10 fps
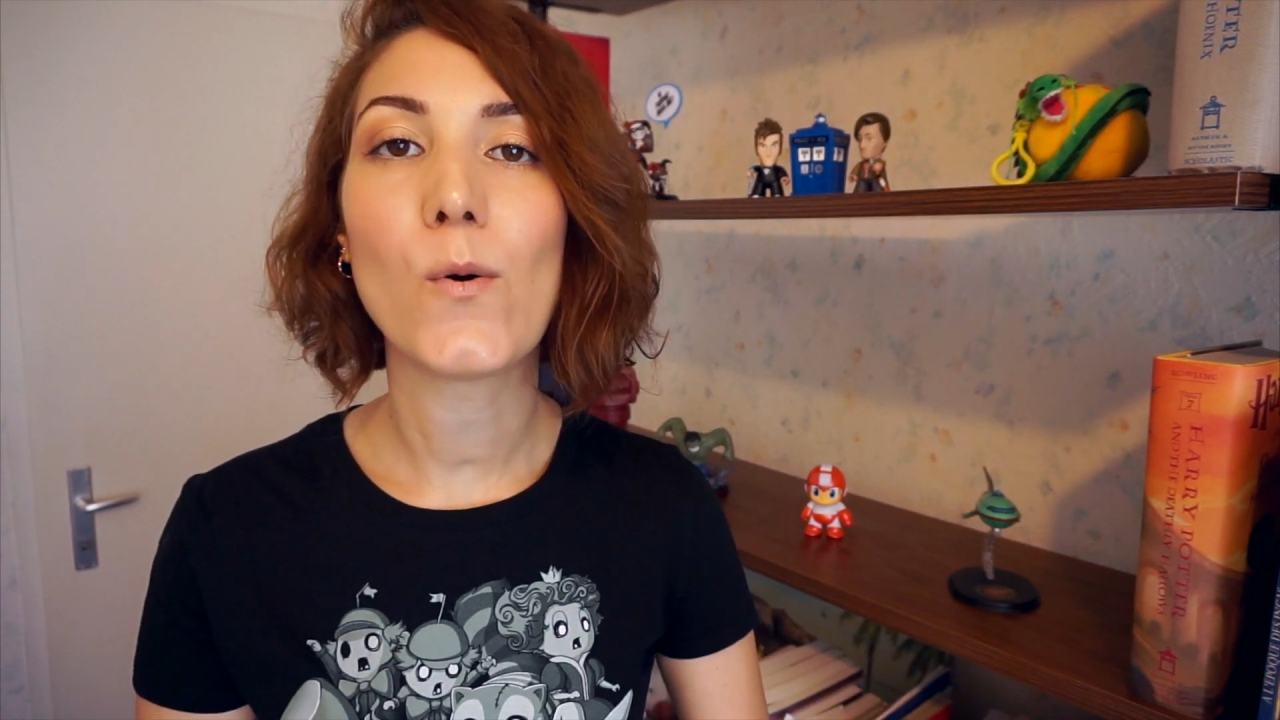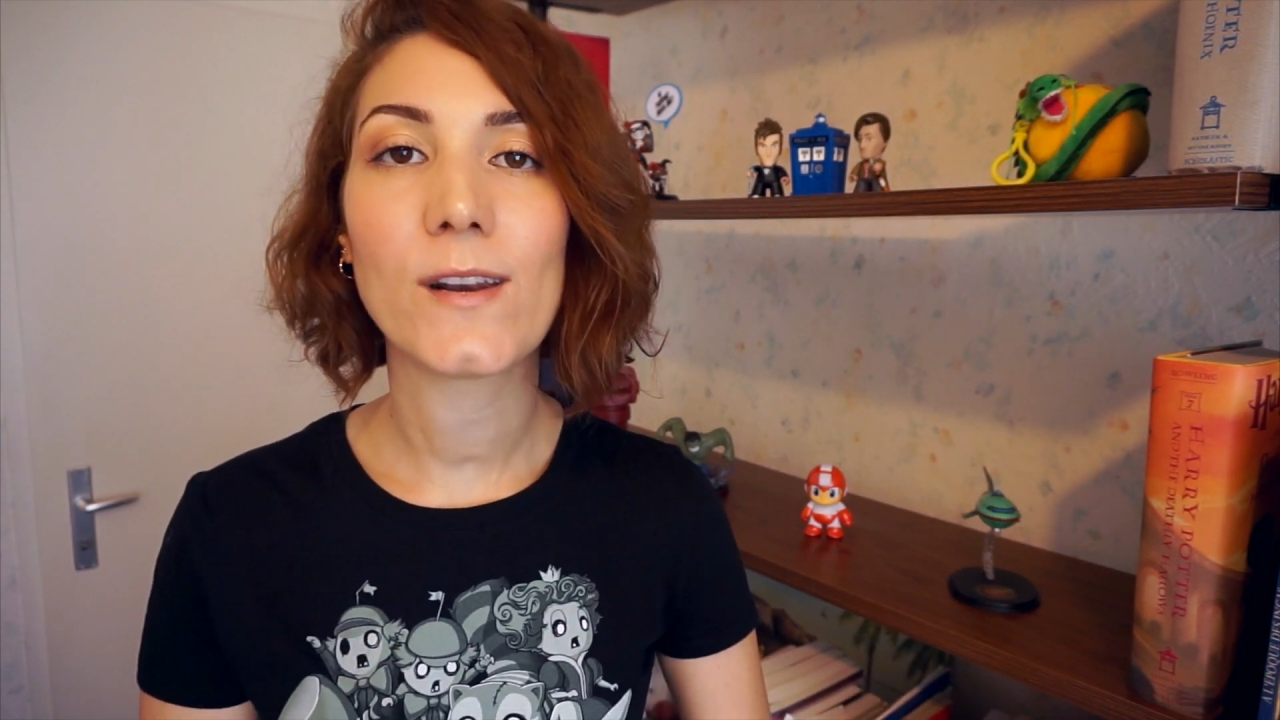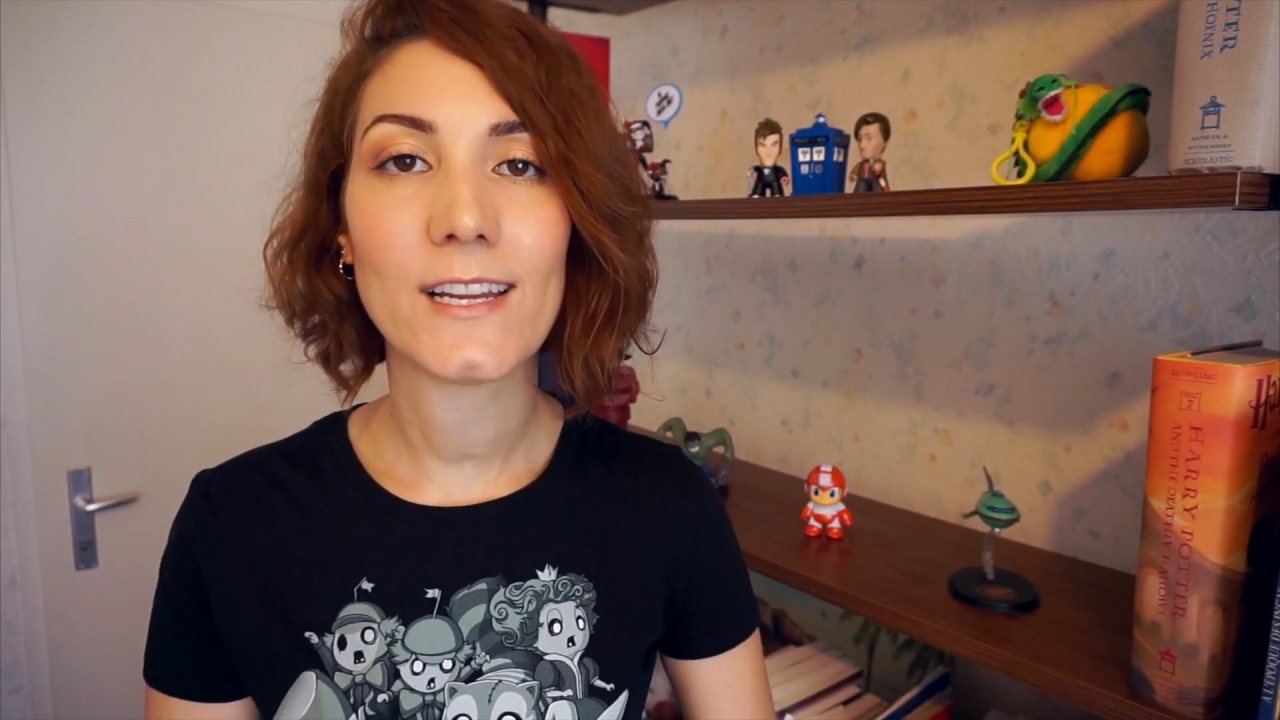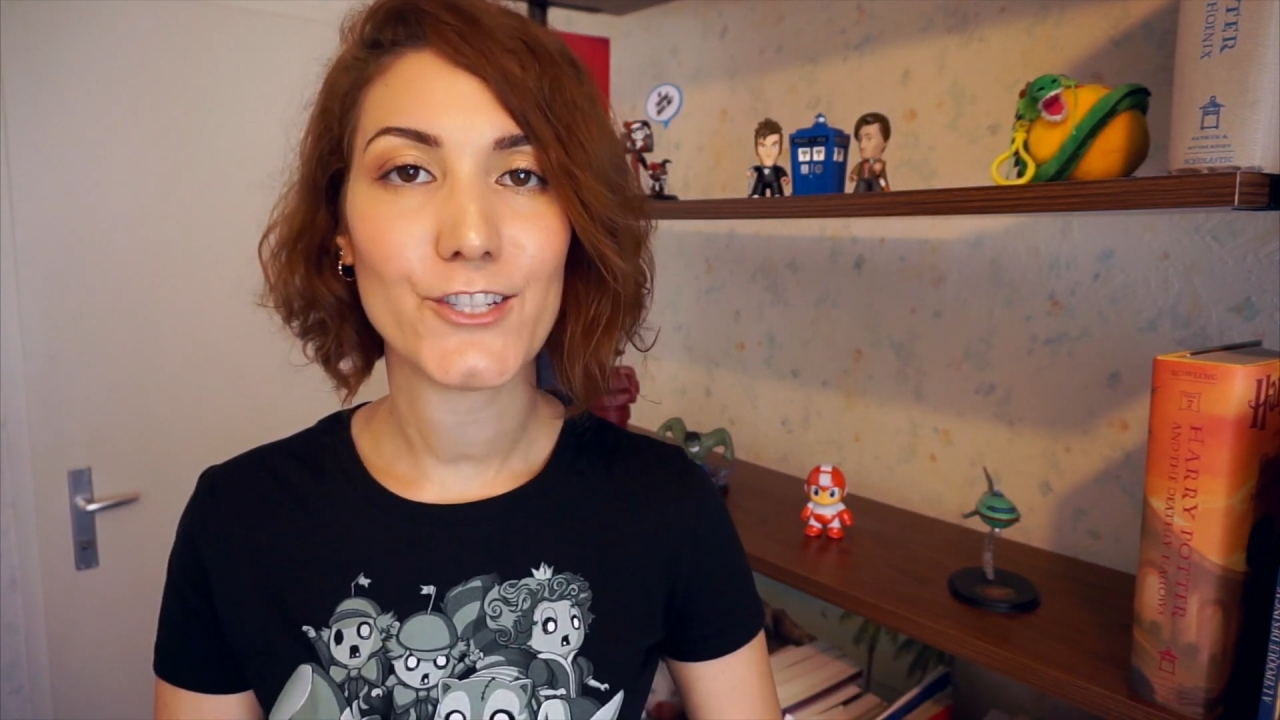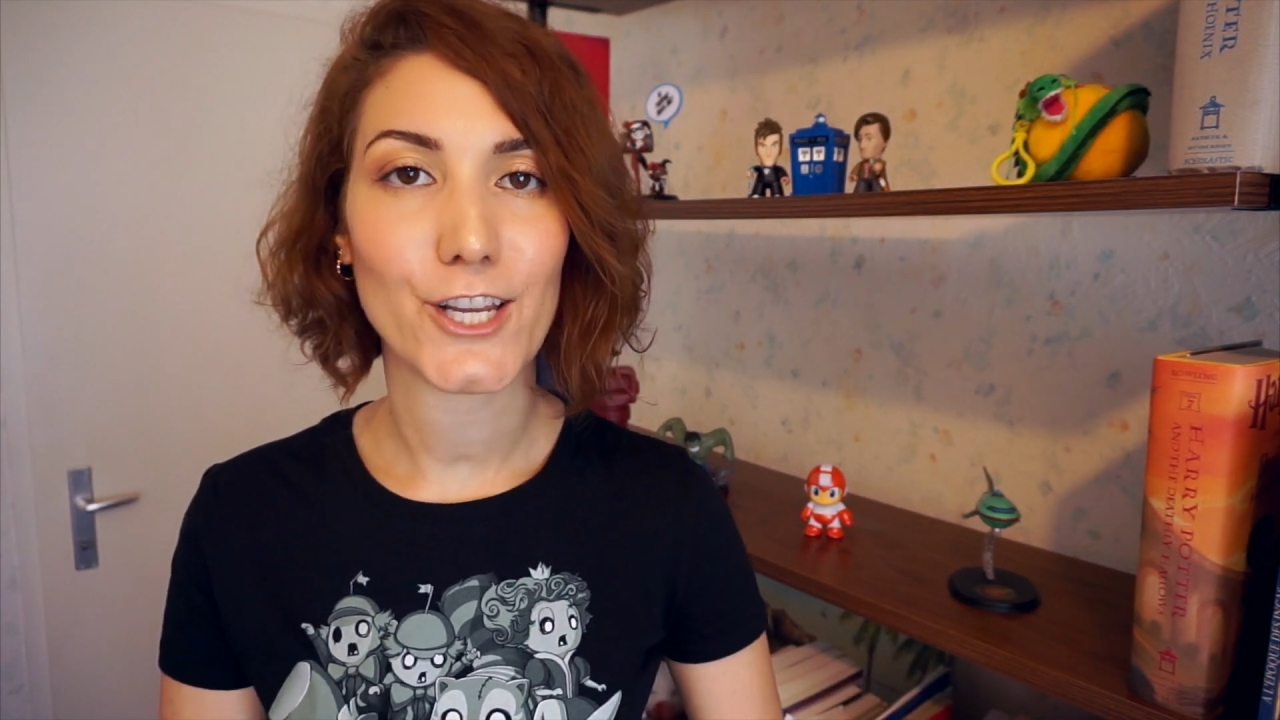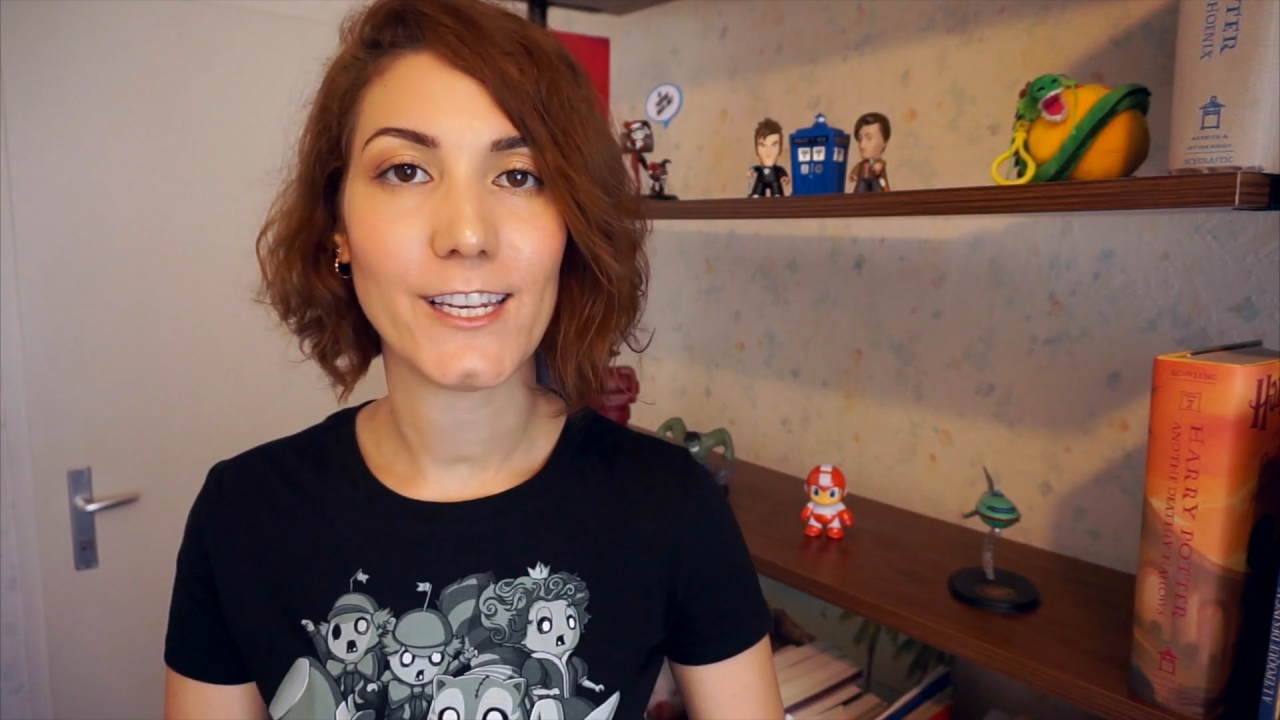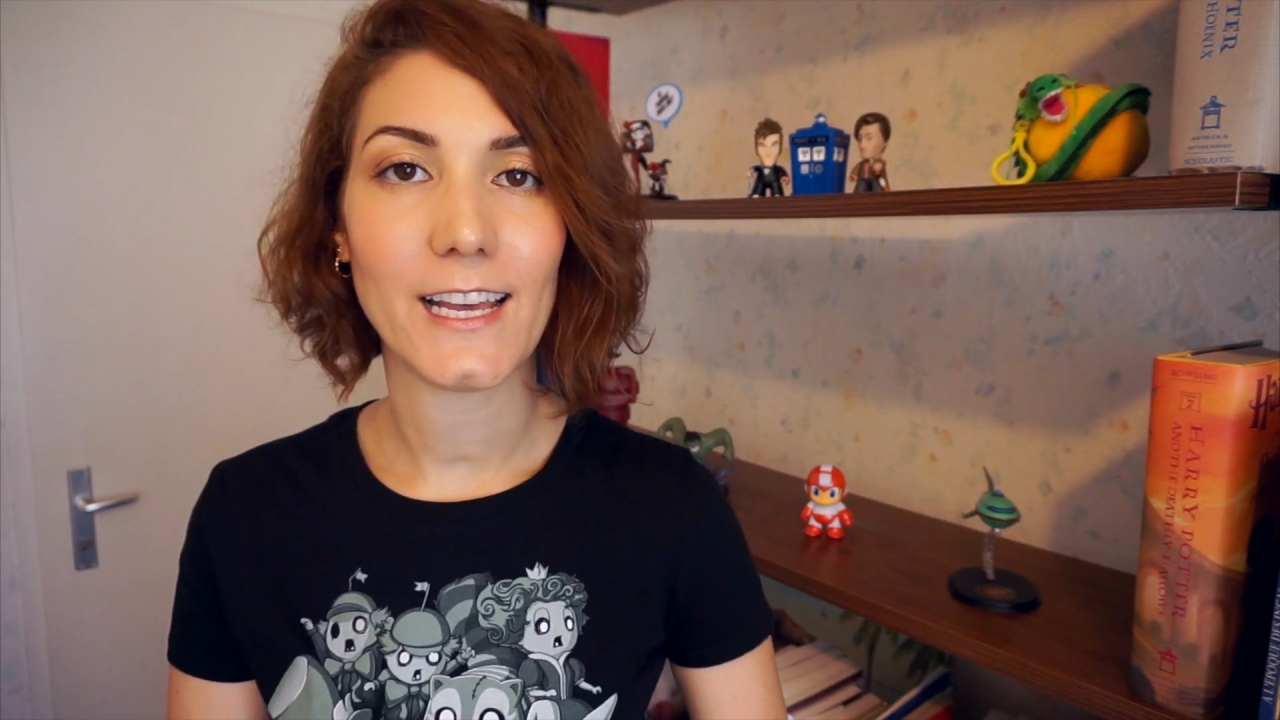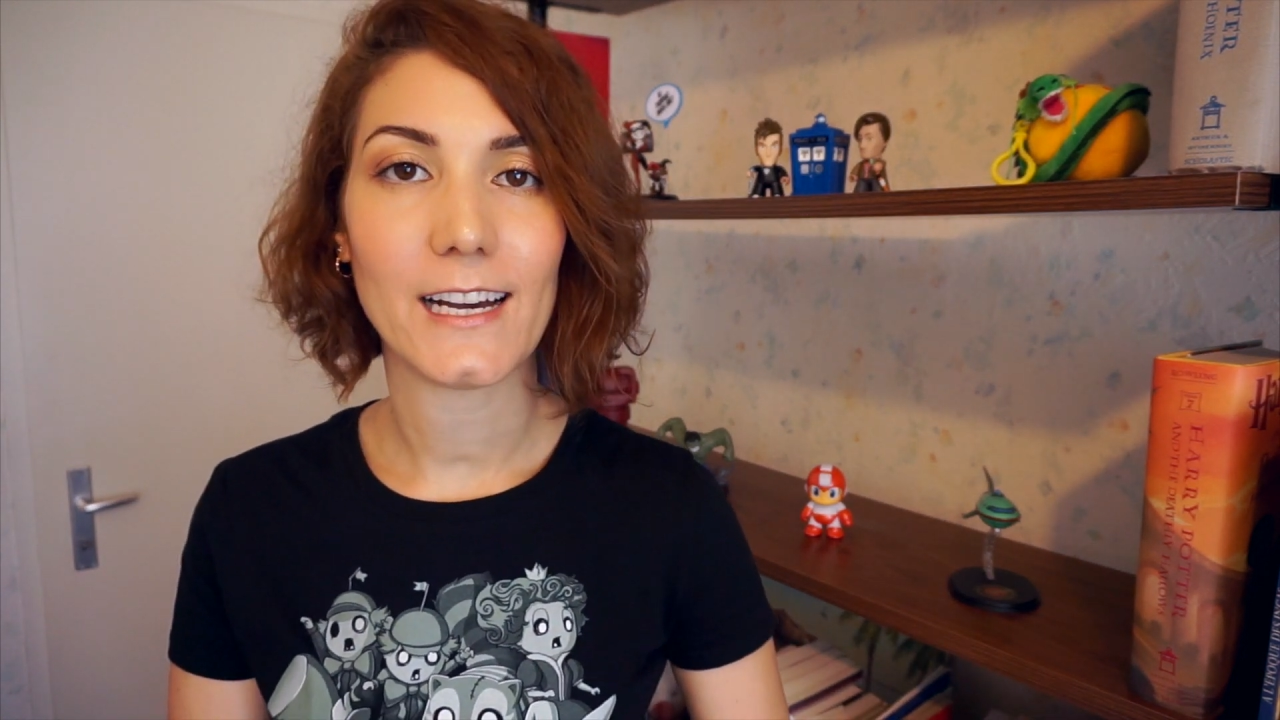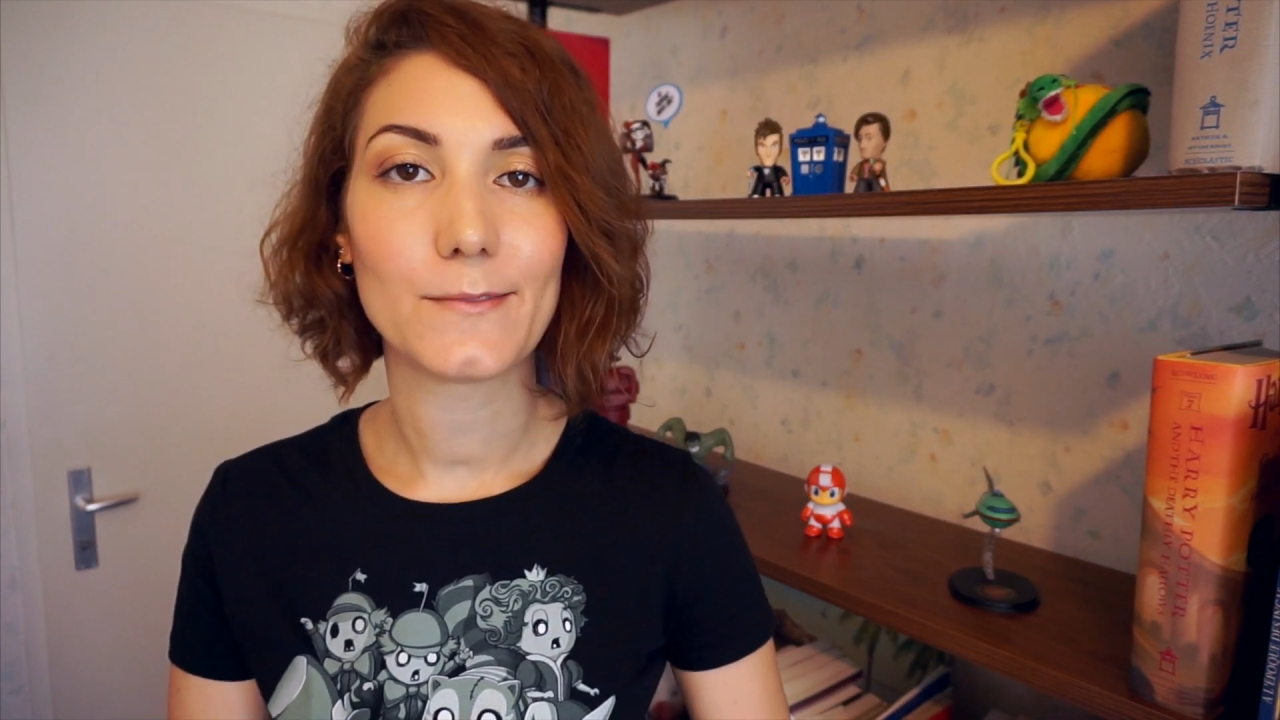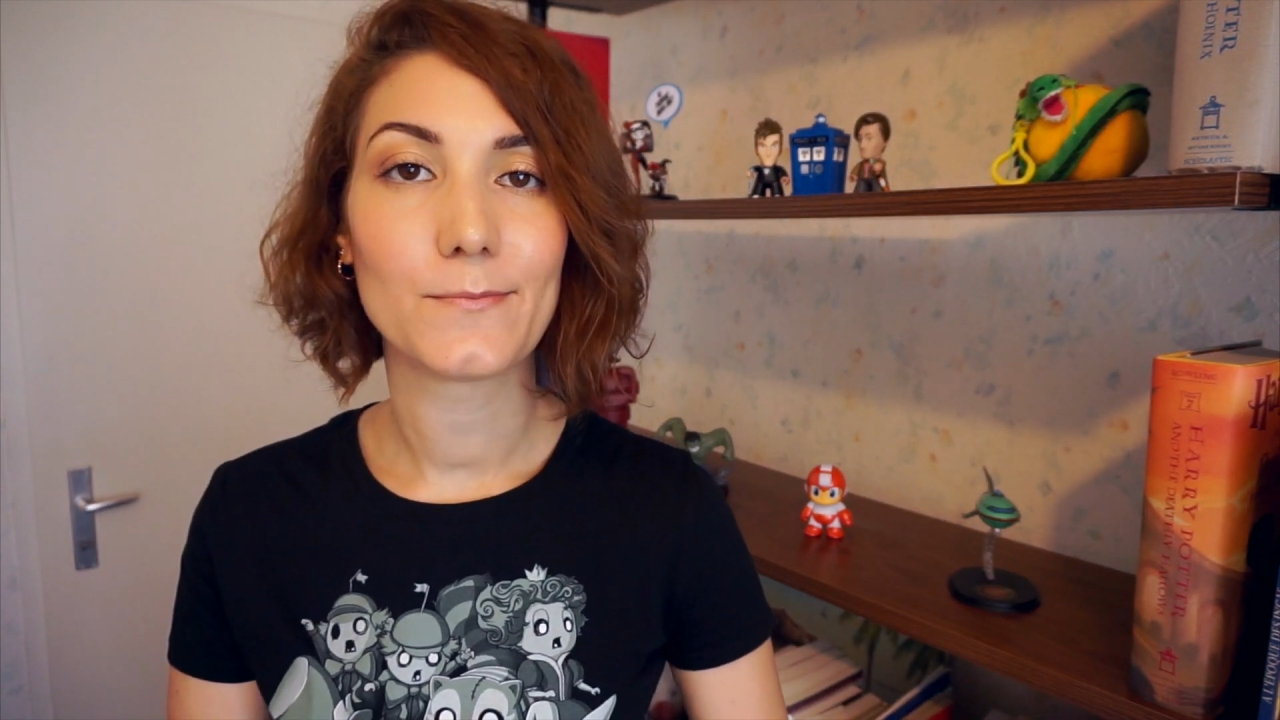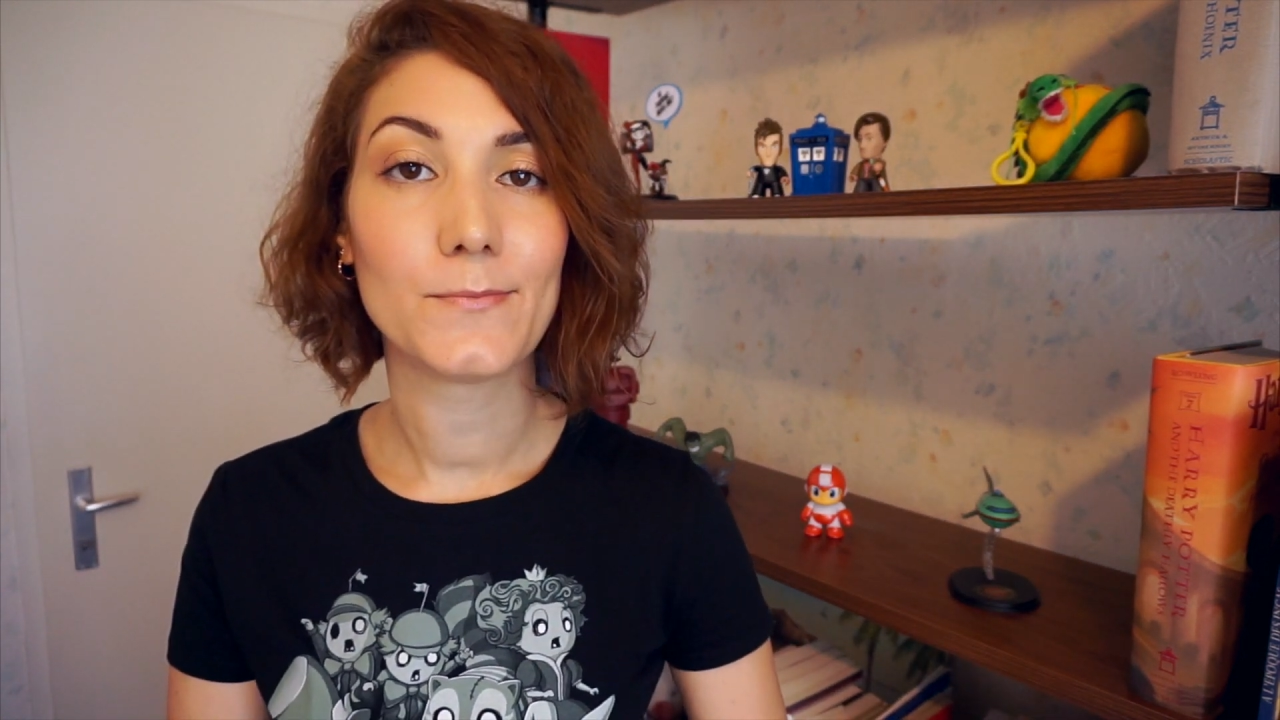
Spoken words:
own agenda.